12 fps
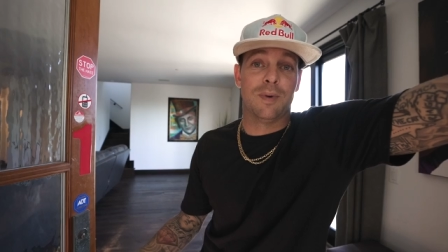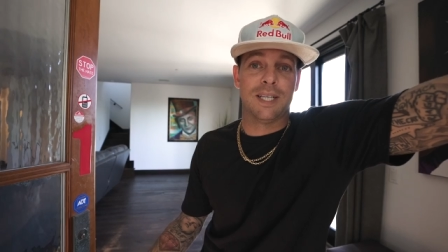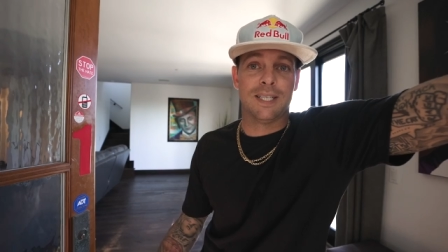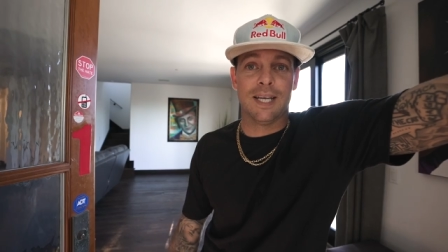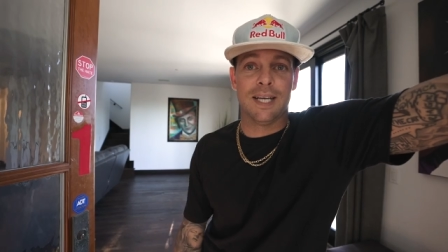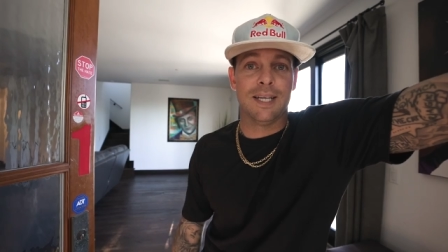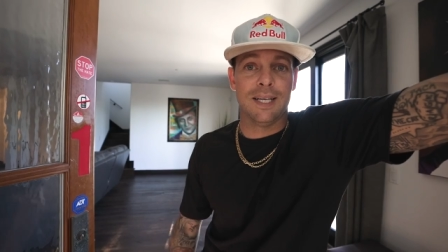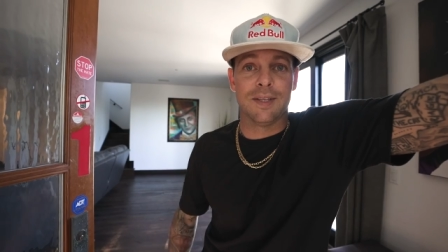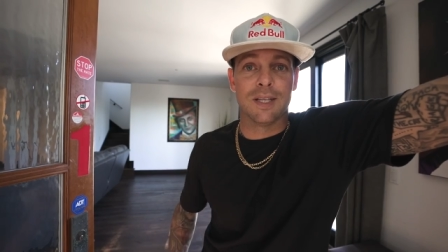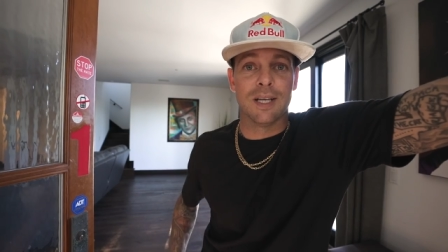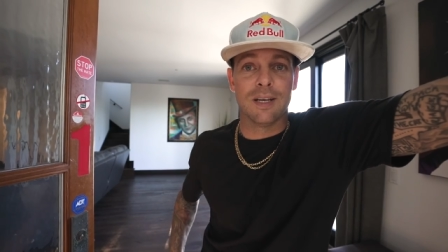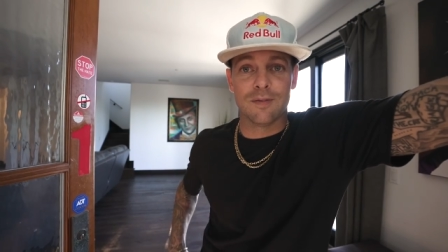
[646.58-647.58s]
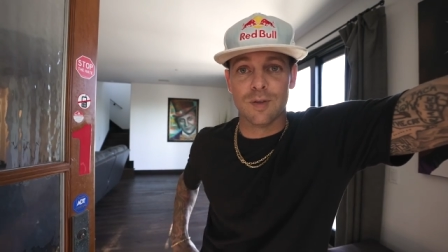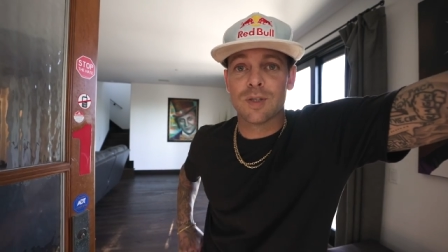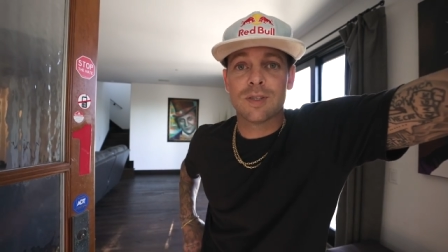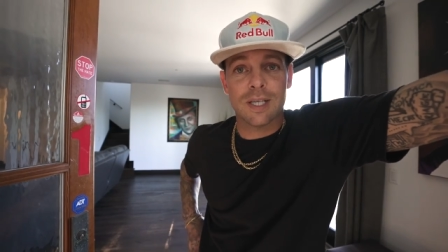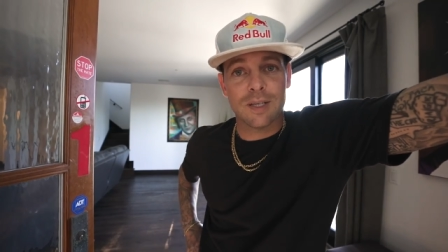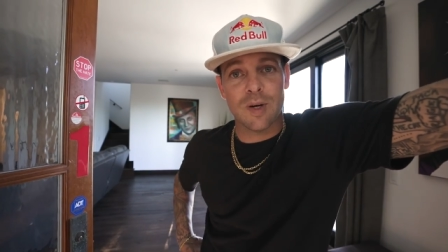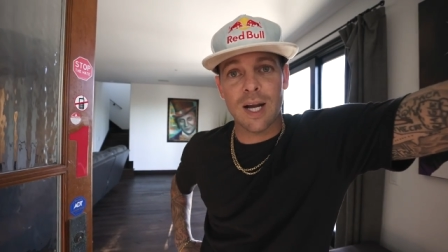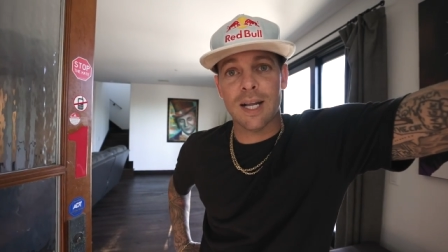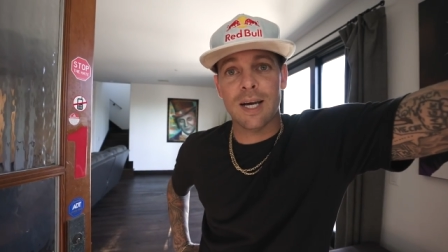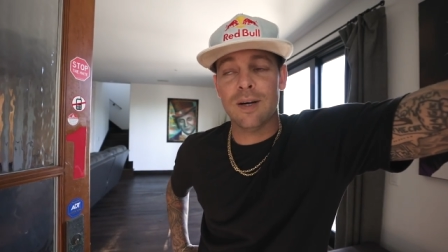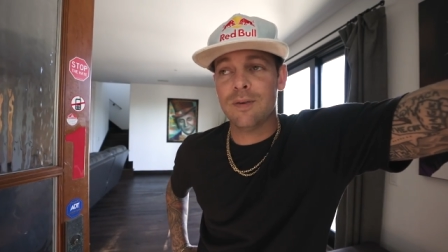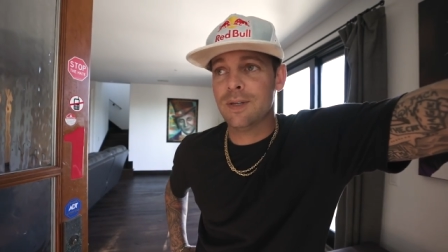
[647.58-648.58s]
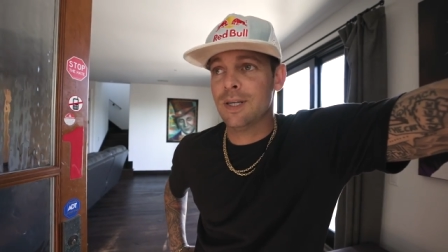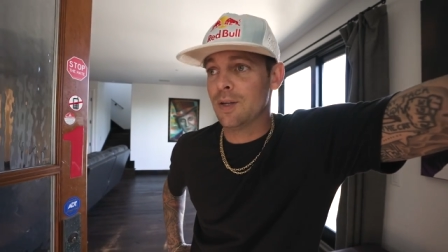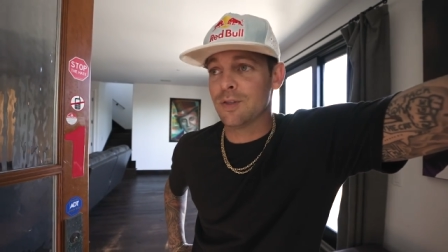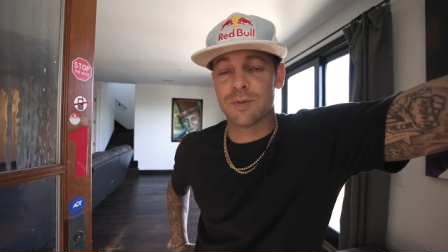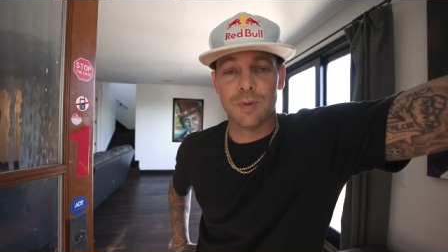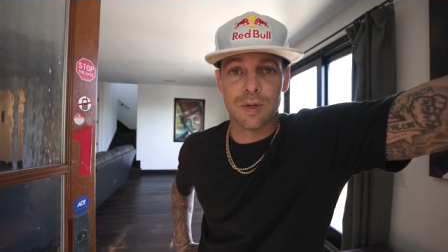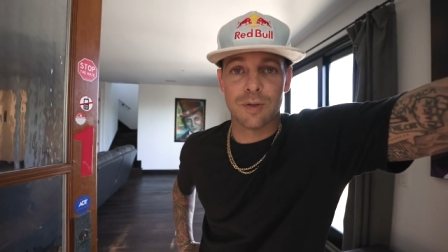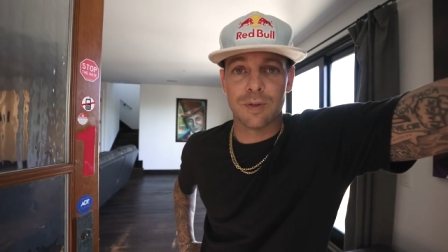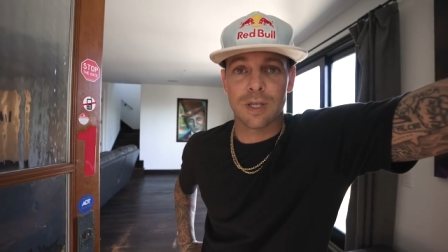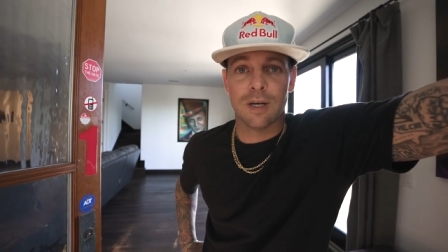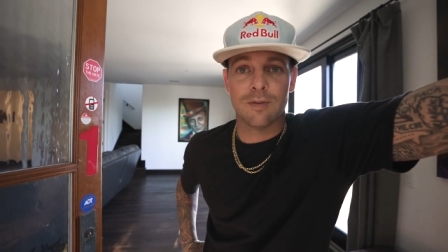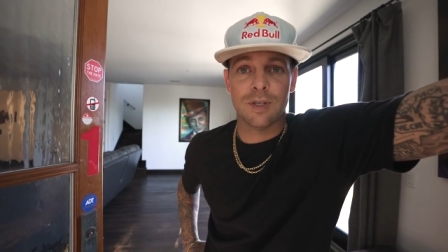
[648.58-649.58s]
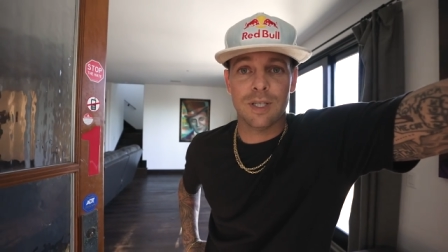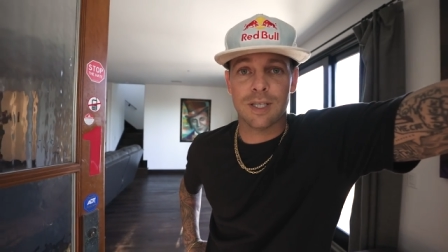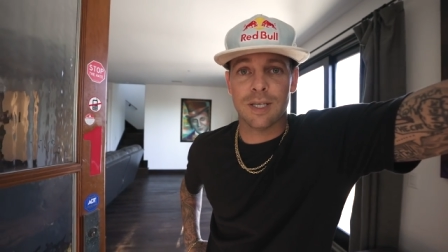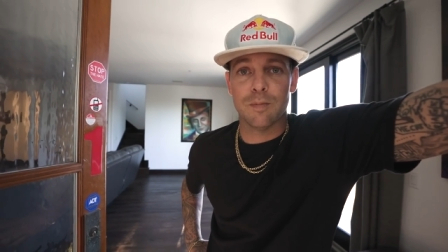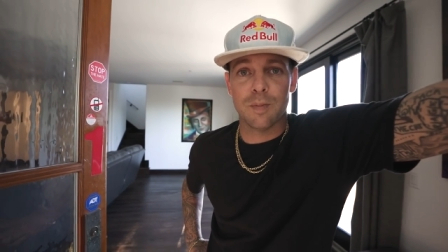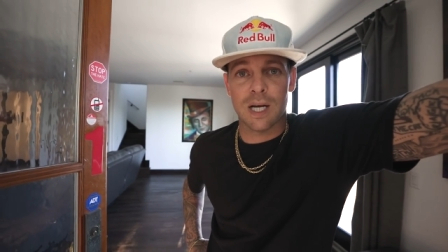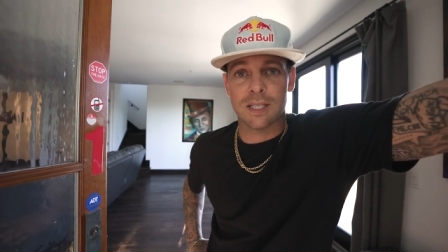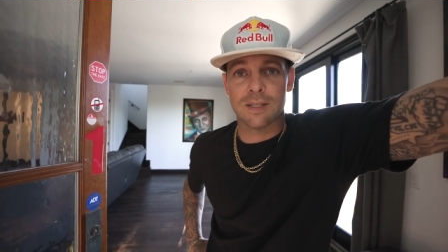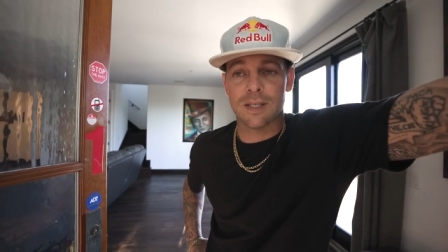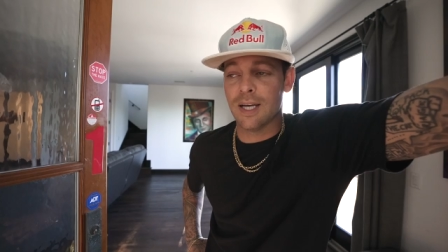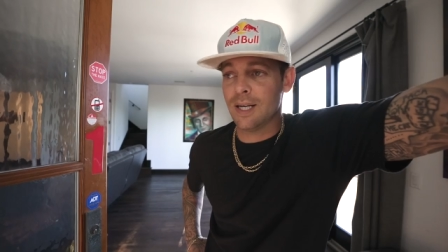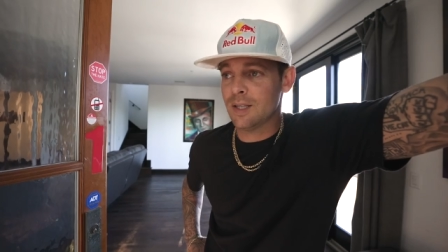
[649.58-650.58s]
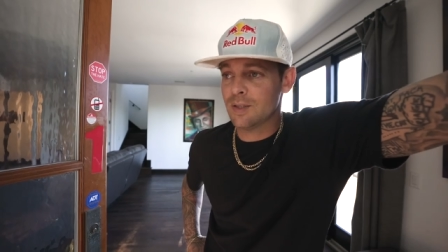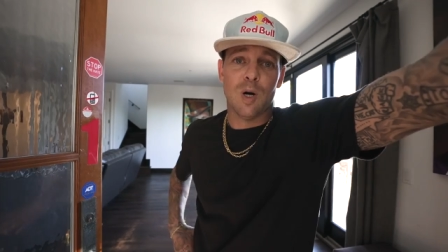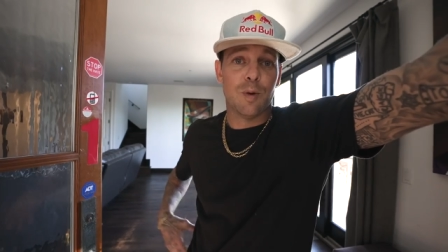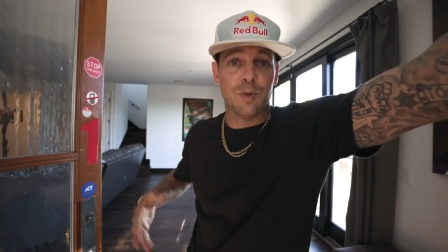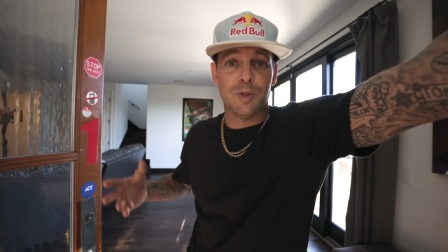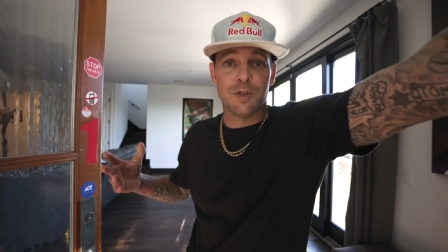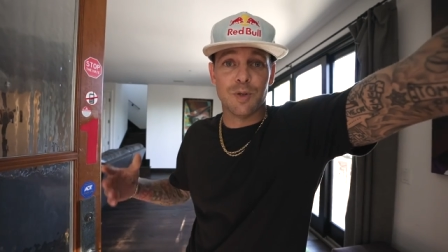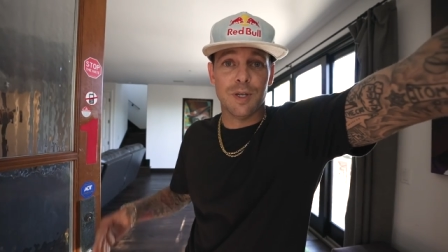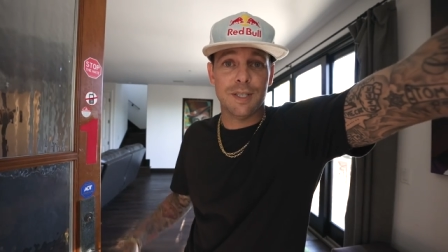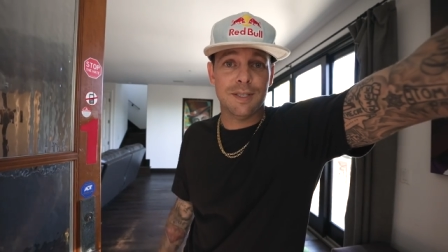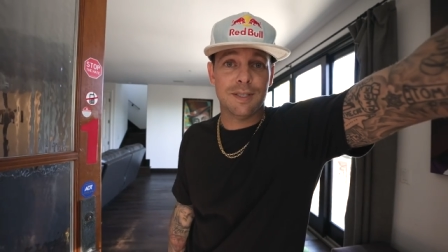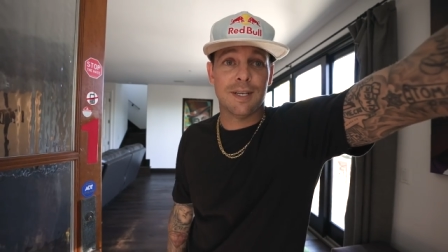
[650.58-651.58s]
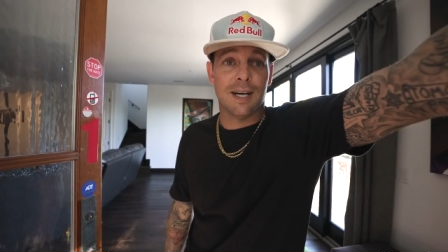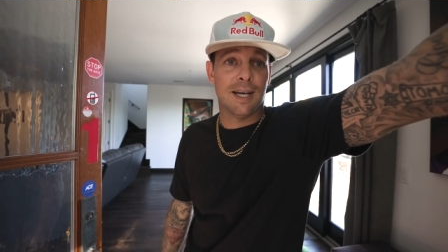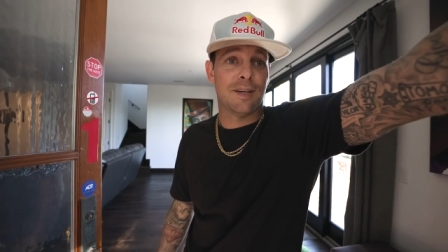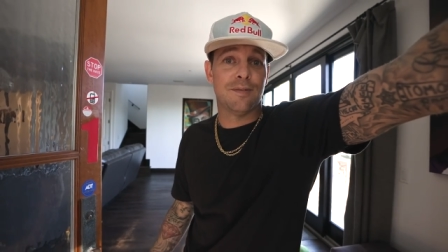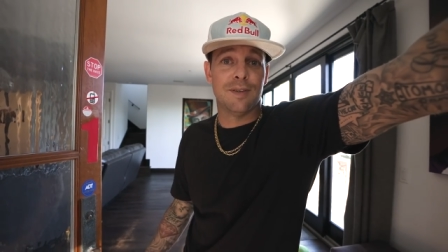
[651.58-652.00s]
my day in the life looks like right now on this road to recovery and getting back to skating. So hope you enjoyed. I had